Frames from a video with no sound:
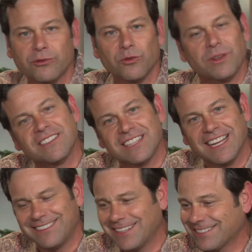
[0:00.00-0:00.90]
through things
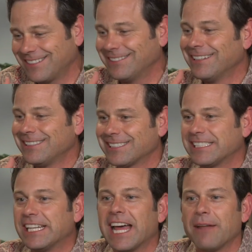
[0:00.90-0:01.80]
like this and just
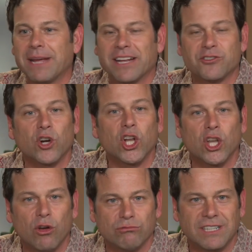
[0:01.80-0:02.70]
to not banter
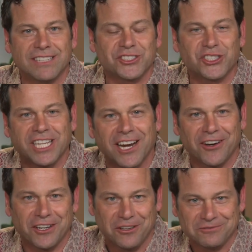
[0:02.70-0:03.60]
alone, not just to
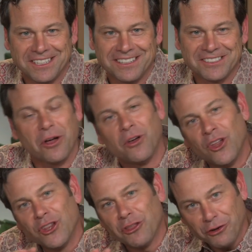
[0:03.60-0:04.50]
carry alone. Yeah. So
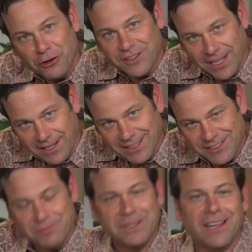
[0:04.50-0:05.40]
the third thing
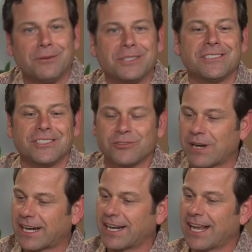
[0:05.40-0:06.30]
is to be able to just
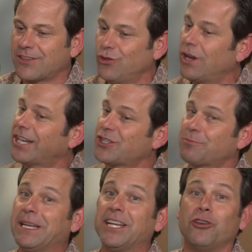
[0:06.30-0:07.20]
recognize you got to
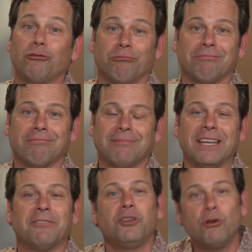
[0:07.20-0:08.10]
just be you.
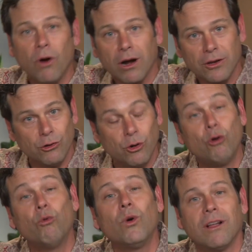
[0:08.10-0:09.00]
If you aren't you,
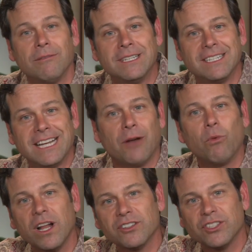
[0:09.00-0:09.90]
who will? God
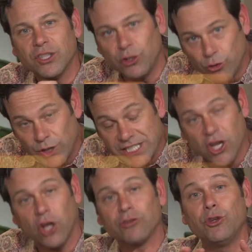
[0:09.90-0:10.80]
wants you. He's
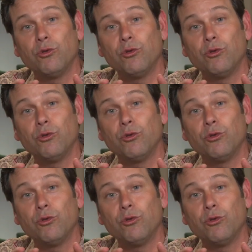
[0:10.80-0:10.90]
called you